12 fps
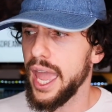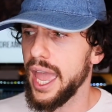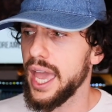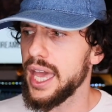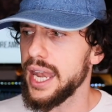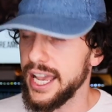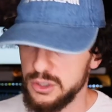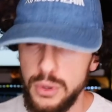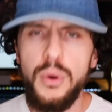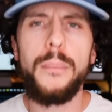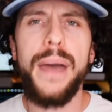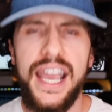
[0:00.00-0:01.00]
And as
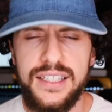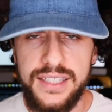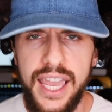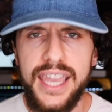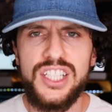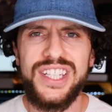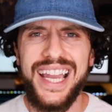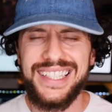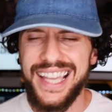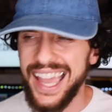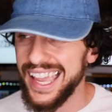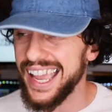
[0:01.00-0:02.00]
we went backstage and
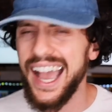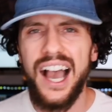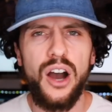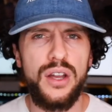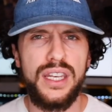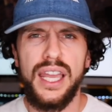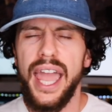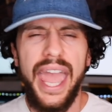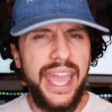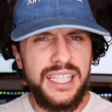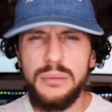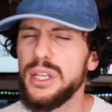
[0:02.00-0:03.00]
got to hang out, and
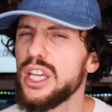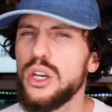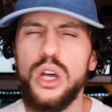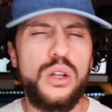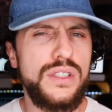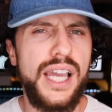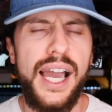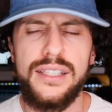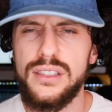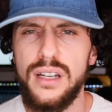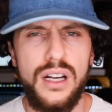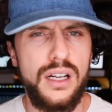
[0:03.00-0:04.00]
Andy Mineo and all those
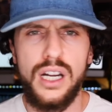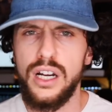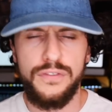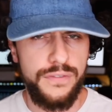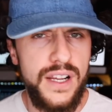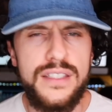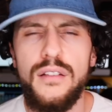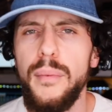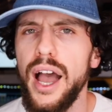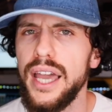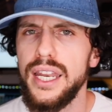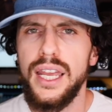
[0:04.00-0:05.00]
guys are friends of
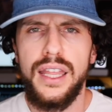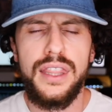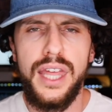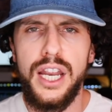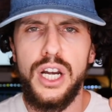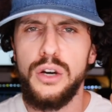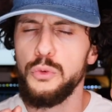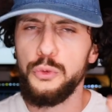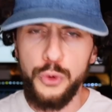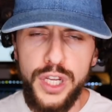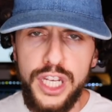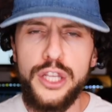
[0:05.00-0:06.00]
mine, they're
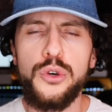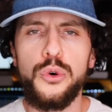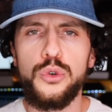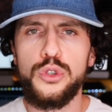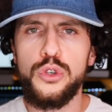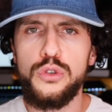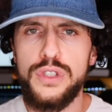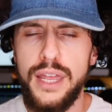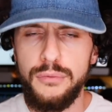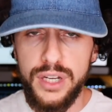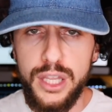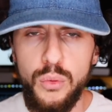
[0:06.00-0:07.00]
really cool dudes,
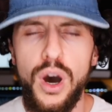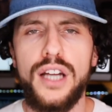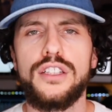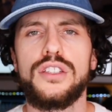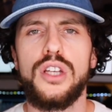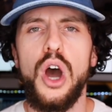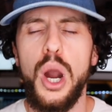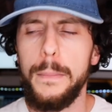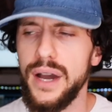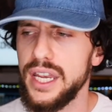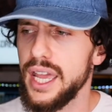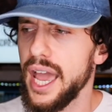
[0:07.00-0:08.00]
they really walk the talk,
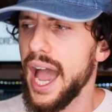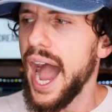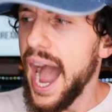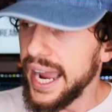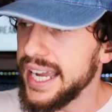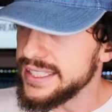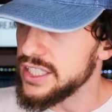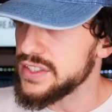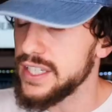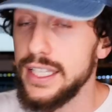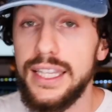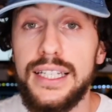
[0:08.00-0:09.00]
but I got to
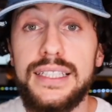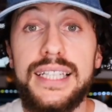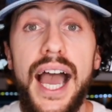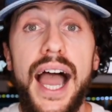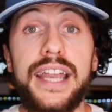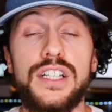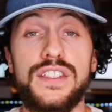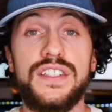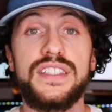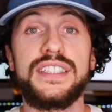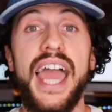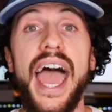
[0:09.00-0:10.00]
see the entire
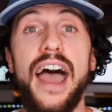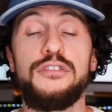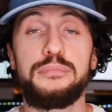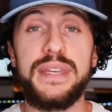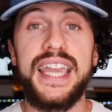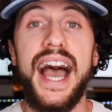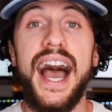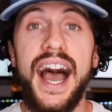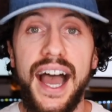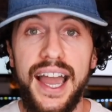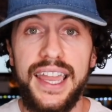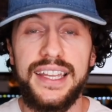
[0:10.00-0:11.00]
staff
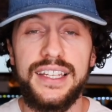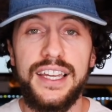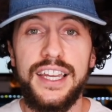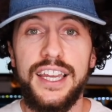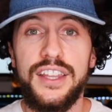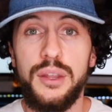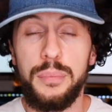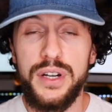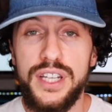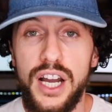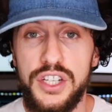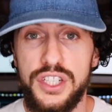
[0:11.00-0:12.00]
behind the
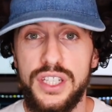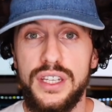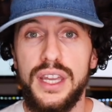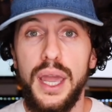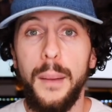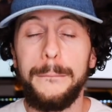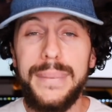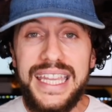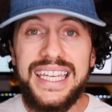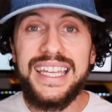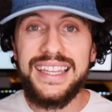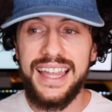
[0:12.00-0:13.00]
production,
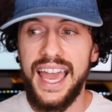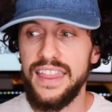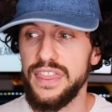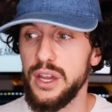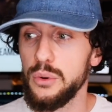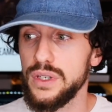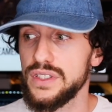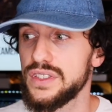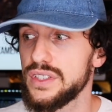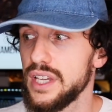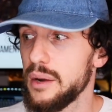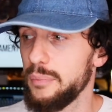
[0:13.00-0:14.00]
meaning that there
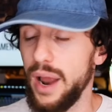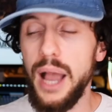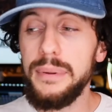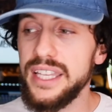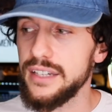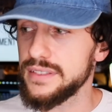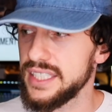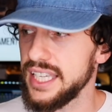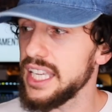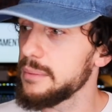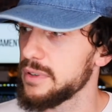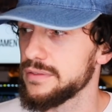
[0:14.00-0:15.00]
was probably a
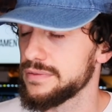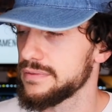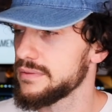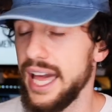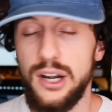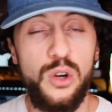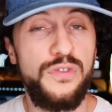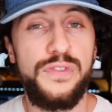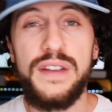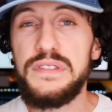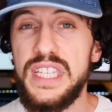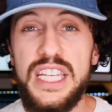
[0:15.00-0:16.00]
team of, I don't know,
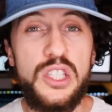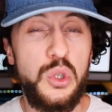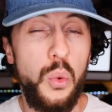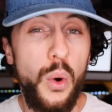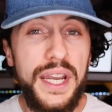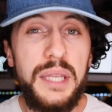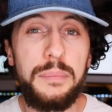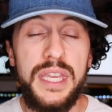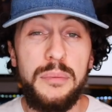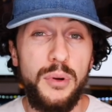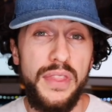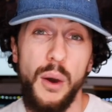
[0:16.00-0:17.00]
15, 20
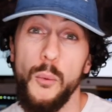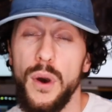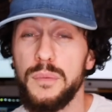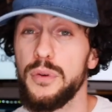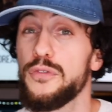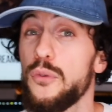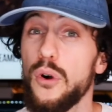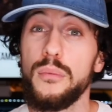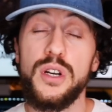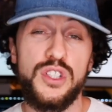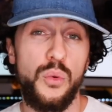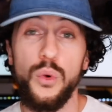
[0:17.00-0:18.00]
people that weren't
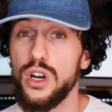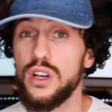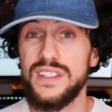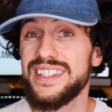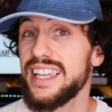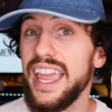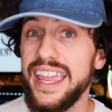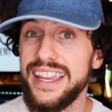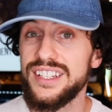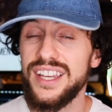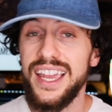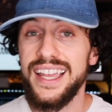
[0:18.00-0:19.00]
performers and weren't on
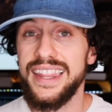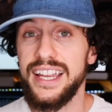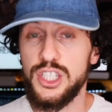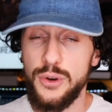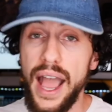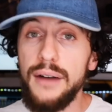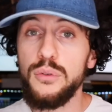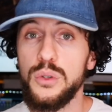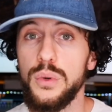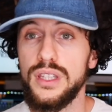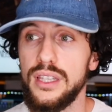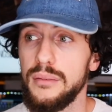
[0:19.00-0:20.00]
stage that
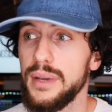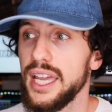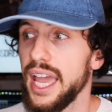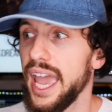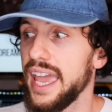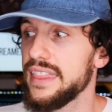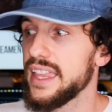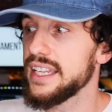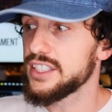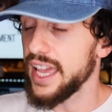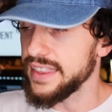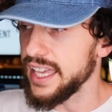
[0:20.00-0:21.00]
traveled with them. And
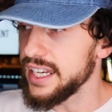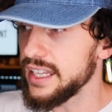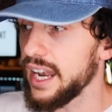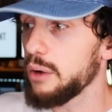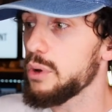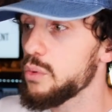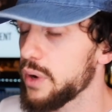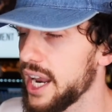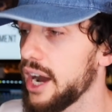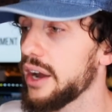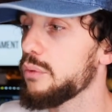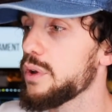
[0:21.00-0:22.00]
then at the end of the night, we
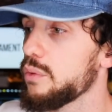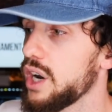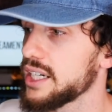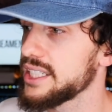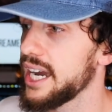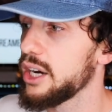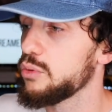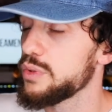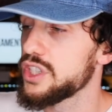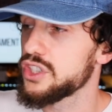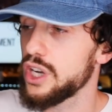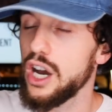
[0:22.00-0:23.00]
went out and we walked out and
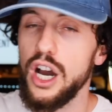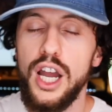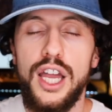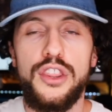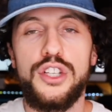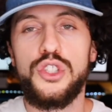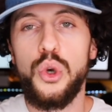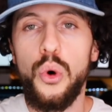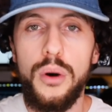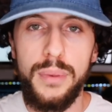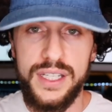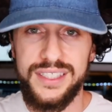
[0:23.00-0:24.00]
we saw the
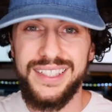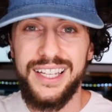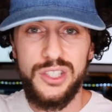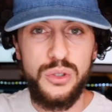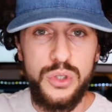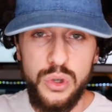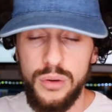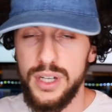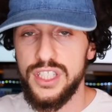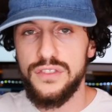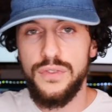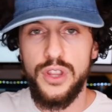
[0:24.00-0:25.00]
tour buses. They had 2 tour
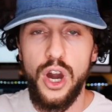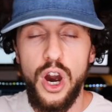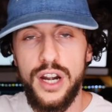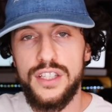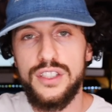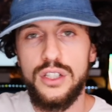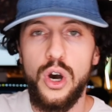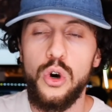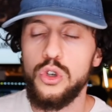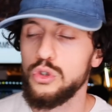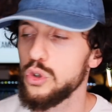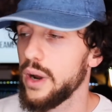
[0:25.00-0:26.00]
buses for the artist and the
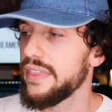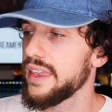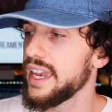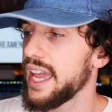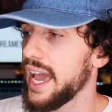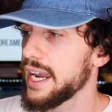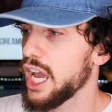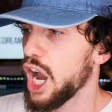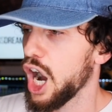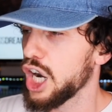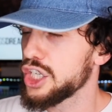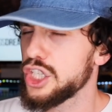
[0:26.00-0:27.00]
whole crew. And then they had
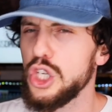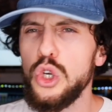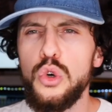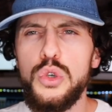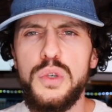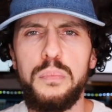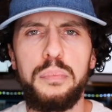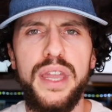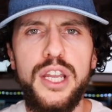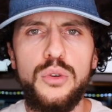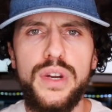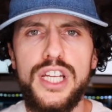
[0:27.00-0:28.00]
a huge
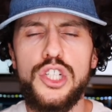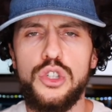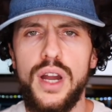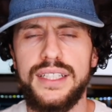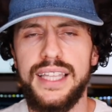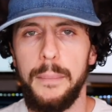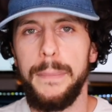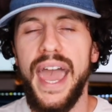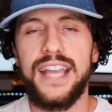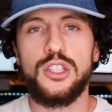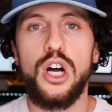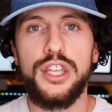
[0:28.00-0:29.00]
big rig truck that
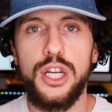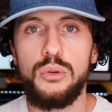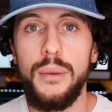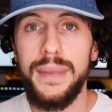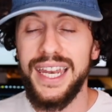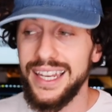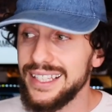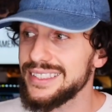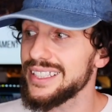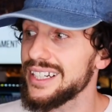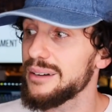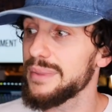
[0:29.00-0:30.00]
packed all the equipment. And
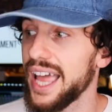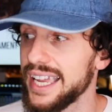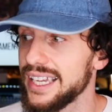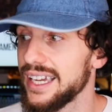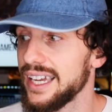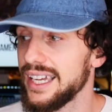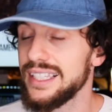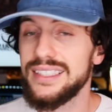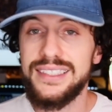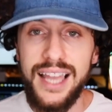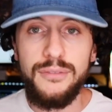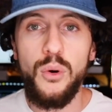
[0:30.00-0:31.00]
it took them like
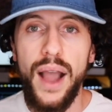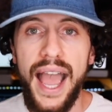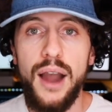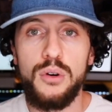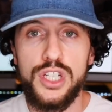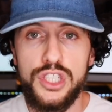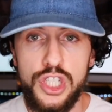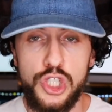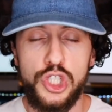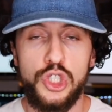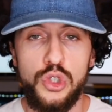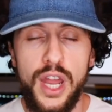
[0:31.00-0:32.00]
several hours to
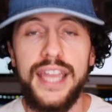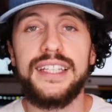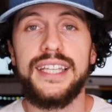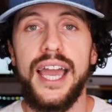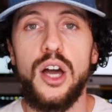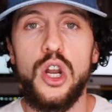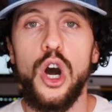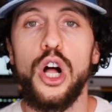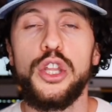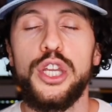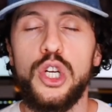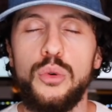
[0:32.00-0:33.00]
strike down
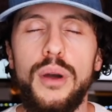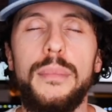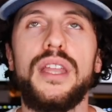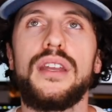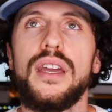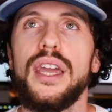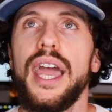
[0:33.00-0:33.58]
all the equipment.